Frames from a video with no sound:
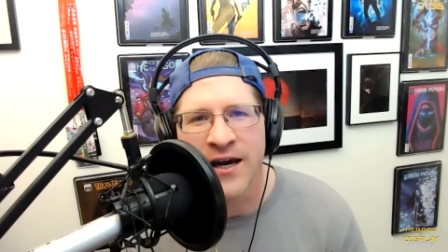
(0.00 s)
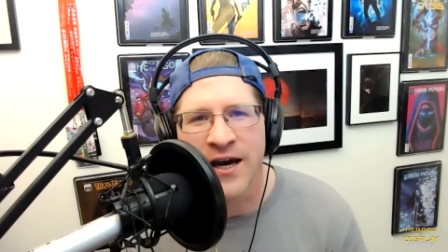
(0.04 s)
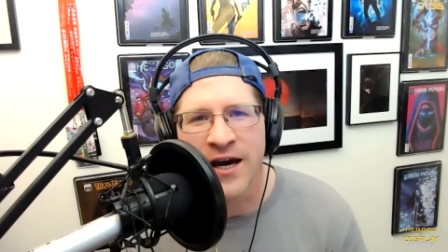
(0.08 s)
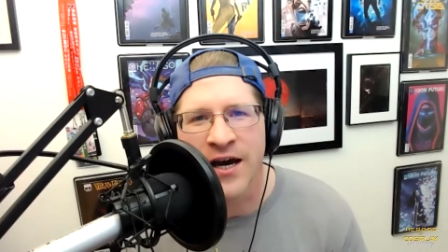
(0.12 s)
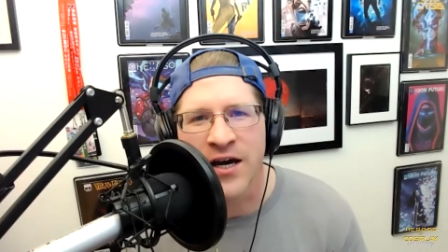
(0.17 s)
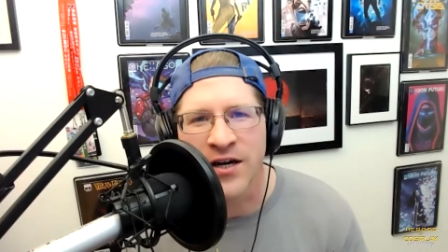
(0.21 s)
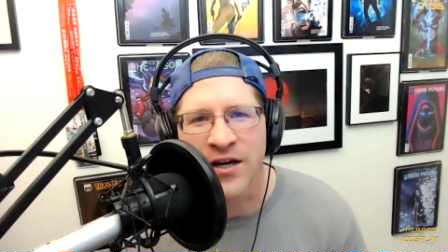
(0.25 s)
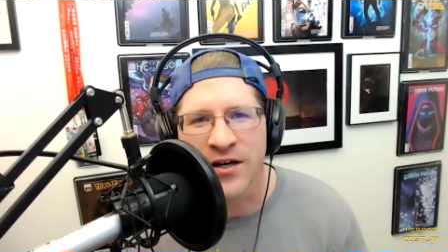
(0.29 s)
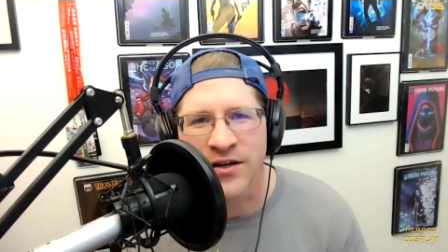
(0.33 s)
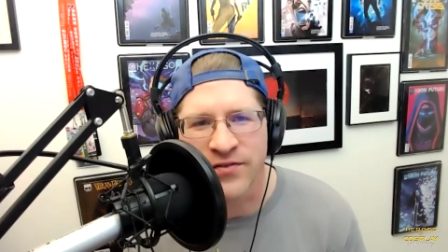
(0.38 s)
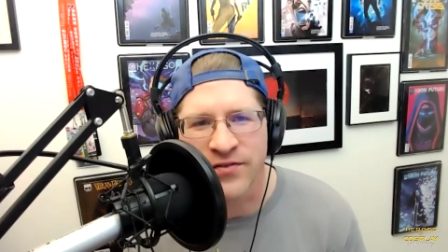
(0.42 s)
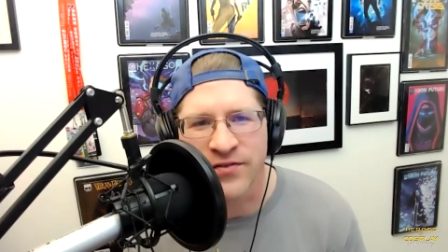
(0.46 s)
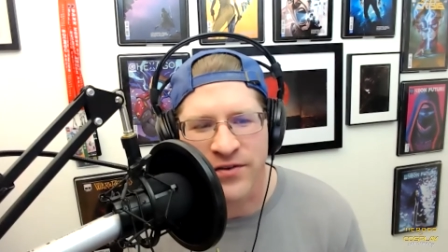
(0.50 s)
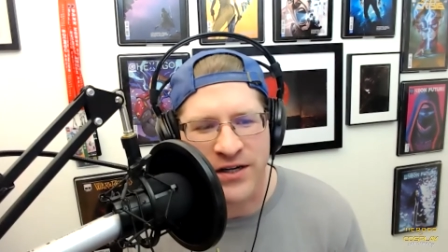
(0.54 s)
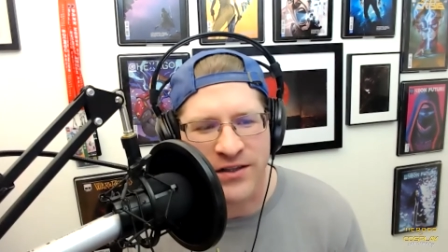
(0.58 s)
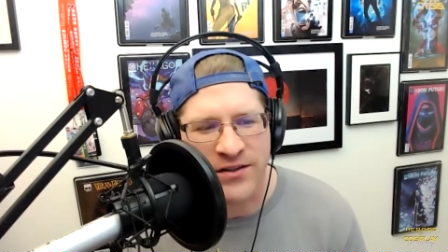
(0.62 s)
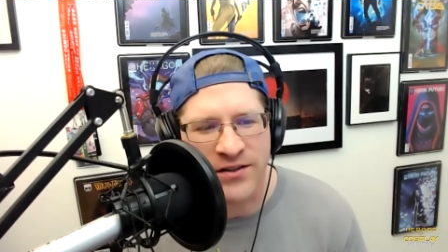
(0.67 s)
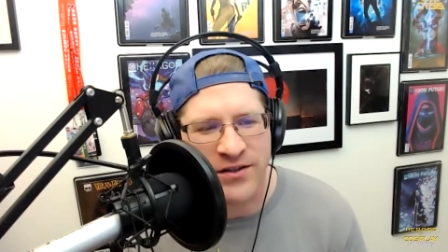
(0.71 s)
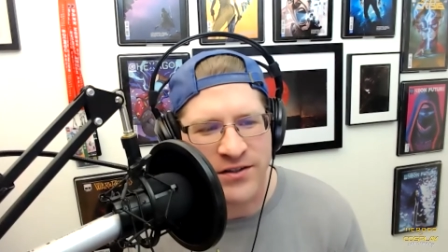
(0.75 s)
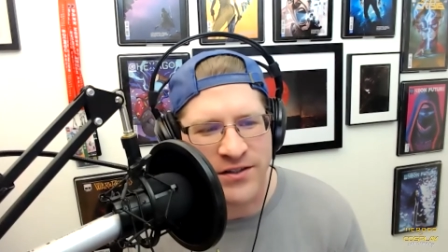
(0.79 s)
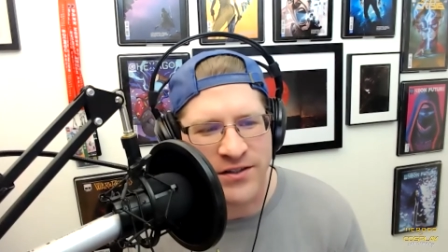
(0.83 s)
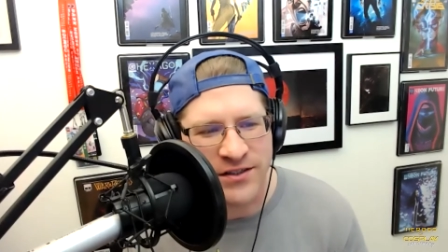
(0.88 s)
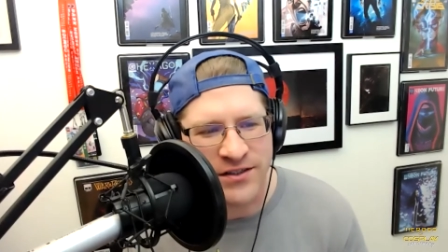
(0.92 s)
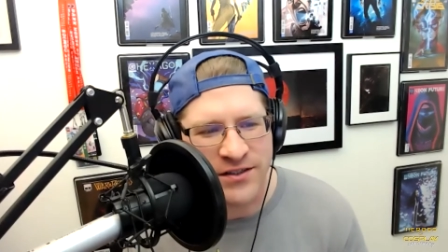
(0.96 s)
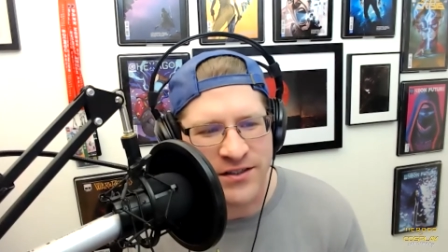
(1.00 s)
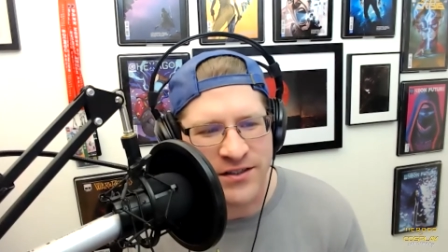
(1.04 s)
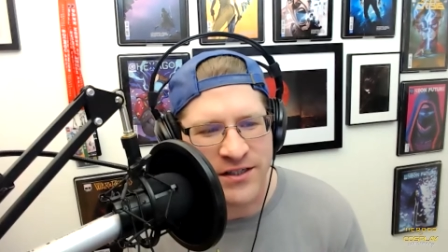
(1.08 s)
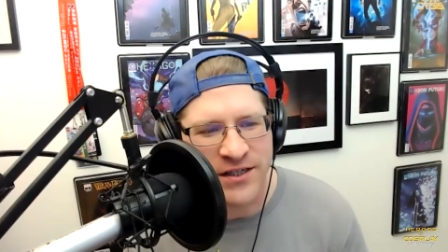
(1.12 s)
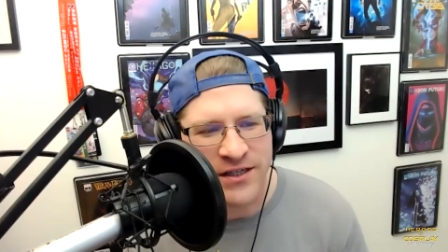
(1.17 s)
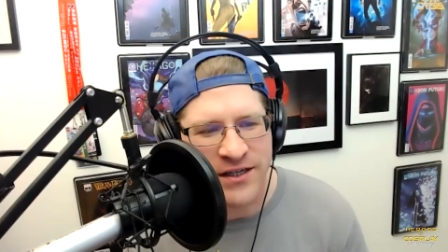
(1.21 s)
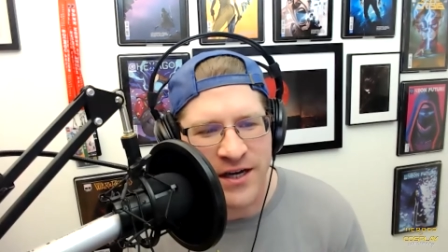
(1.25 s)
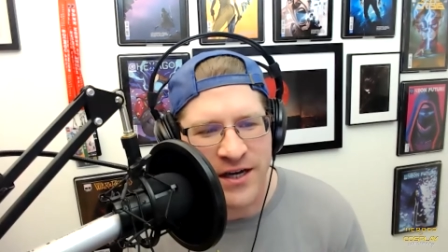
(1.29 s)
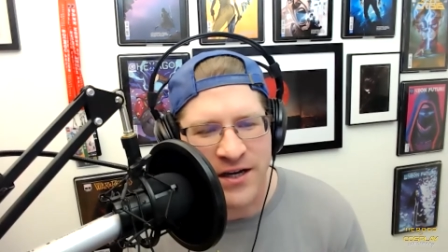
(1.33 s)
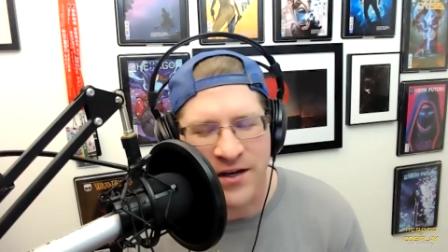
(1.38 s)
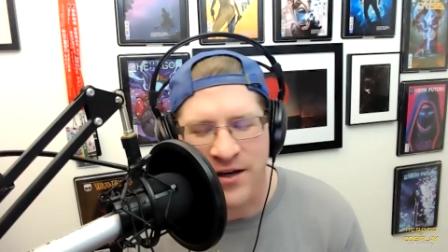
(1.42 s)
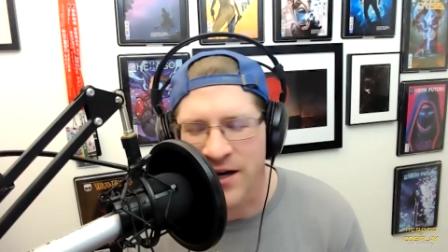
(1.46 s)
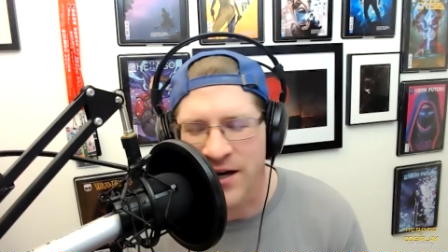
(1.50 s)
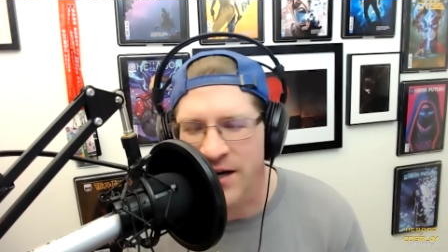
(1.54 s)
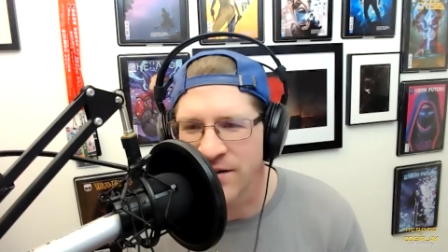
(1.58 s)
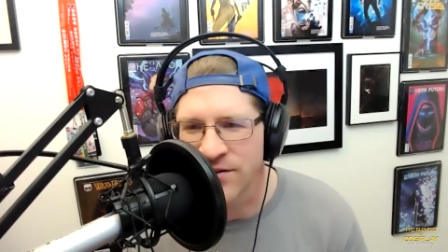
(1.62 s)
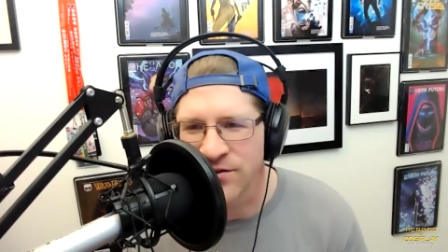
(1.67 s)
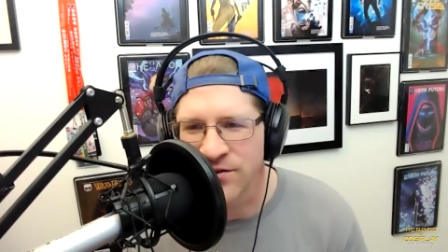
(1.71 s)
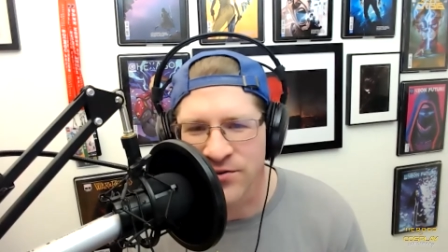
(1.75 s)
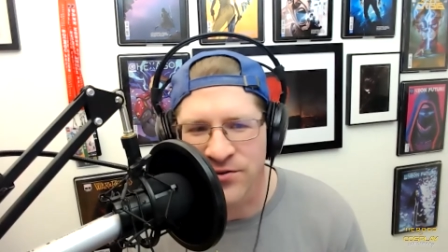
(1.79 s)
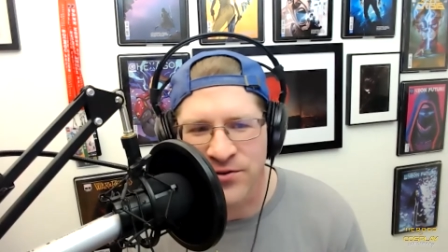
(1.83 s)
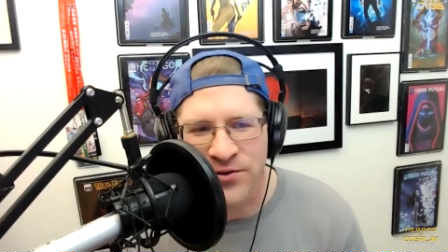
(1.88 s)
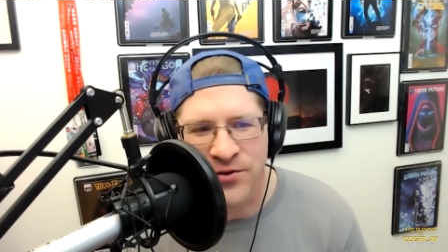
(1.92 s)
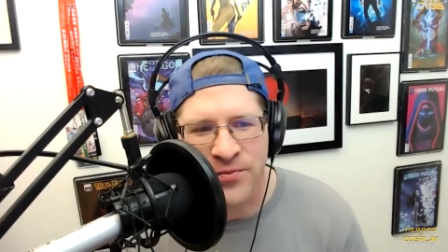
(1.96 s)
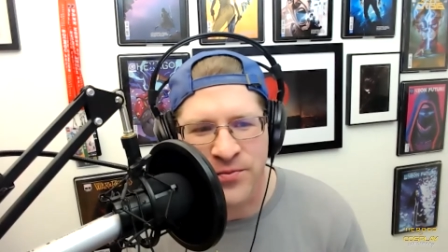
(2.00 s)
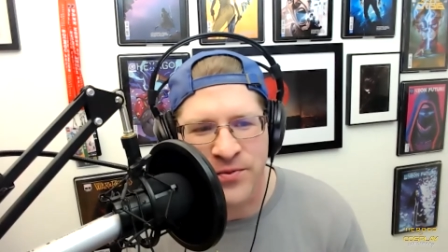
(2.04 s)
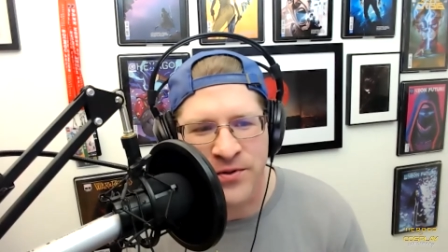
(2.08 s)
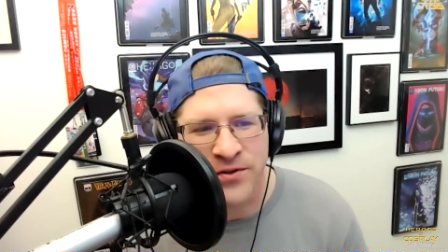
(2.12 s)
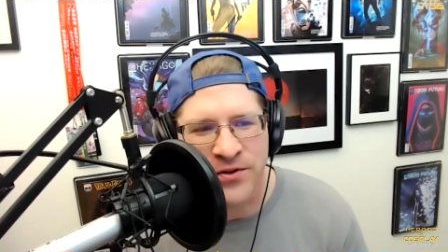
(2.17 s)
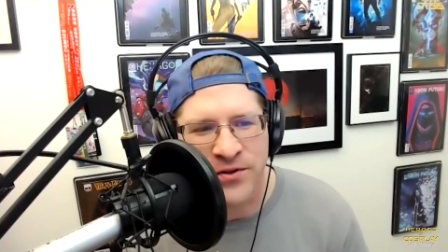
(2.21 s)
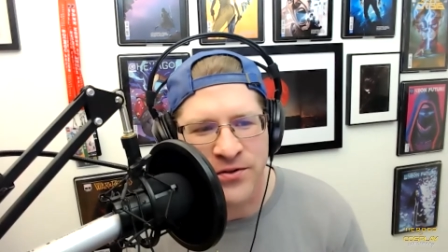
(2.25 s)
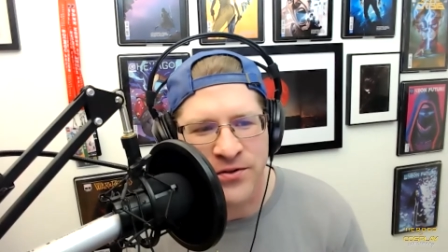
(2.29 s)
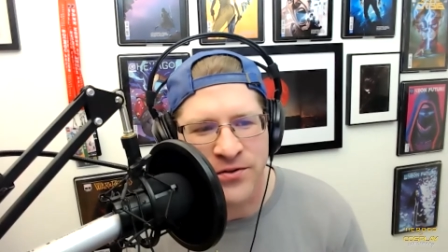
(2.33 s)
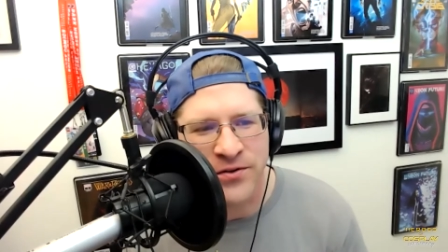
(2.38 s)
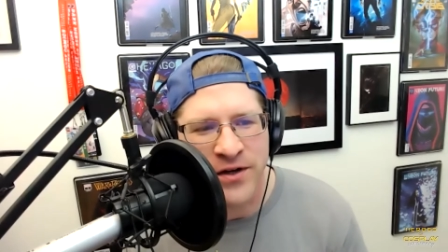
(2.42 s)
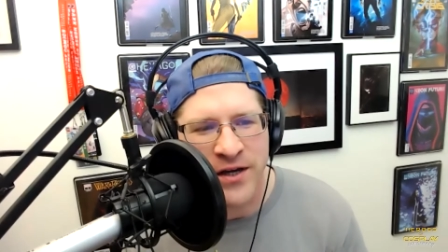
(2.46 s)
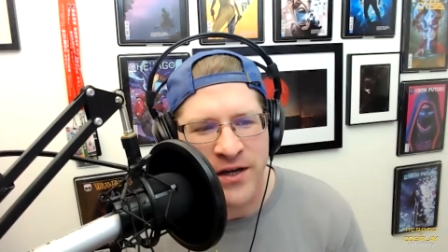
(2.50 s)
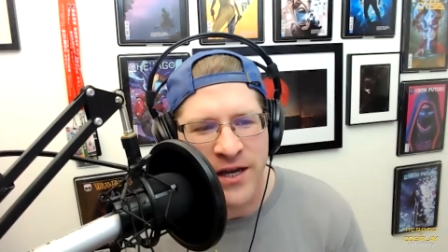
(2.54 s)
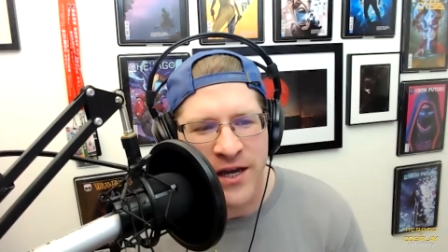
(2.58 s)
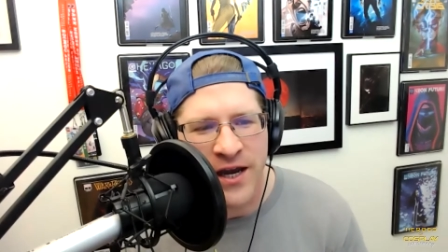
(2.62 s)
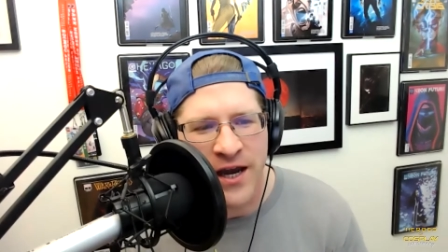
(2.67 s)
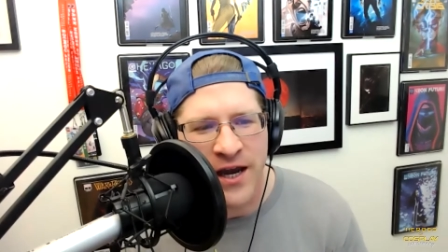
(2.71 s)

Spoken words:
If you're out there listening, I sure hope you do.